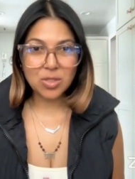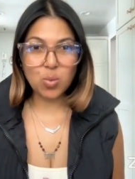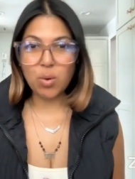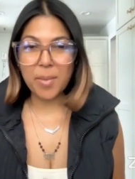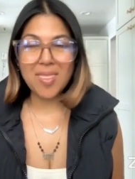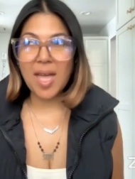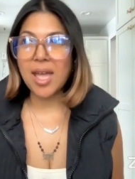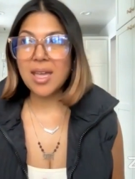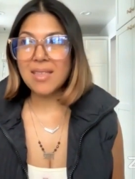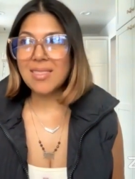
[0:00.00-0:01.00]
the woman
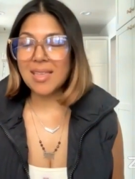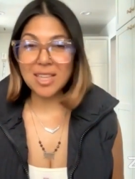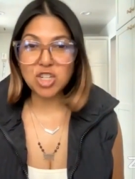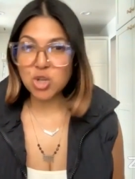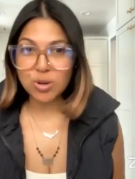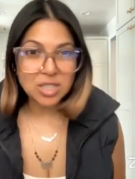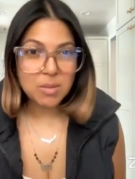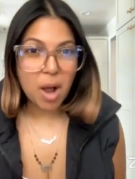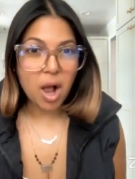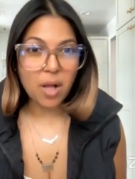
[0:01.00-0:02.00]
that that that turns
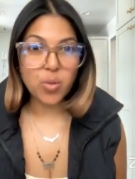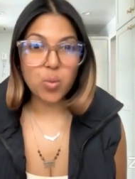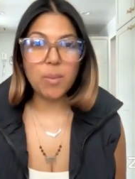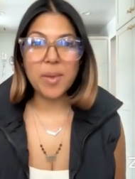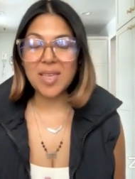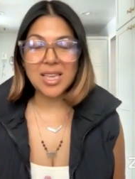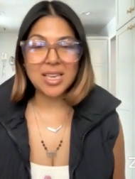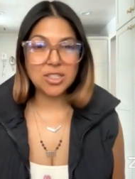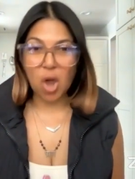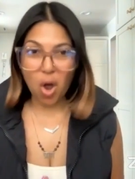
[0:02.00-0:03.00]
him on, the woman that
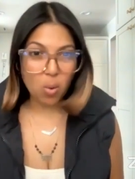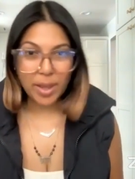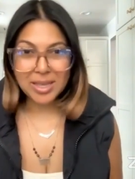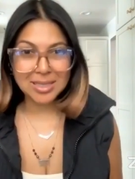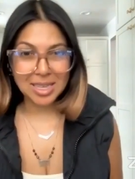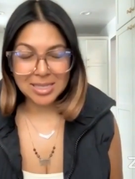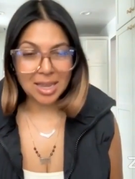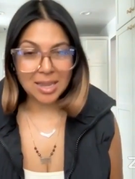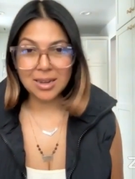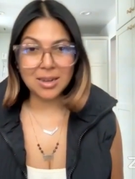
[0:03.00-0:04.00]
he's always
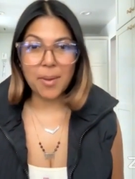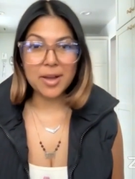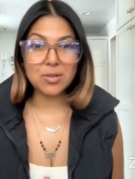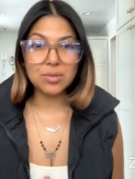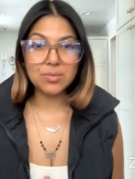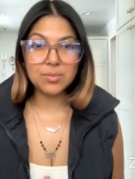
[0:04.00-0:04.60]
excited about.